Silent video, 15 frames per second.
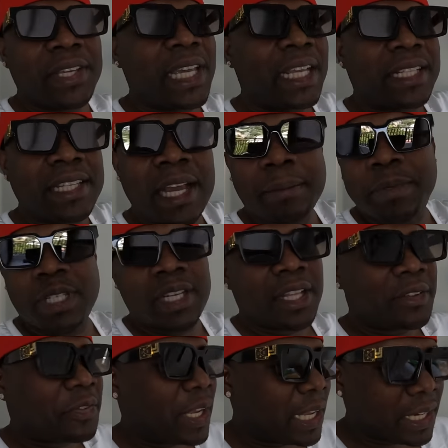You get top
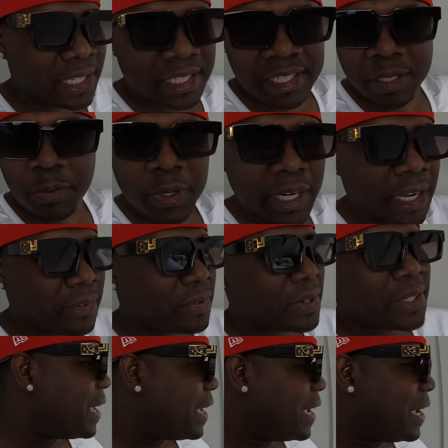shelf, Hennessy, whatever.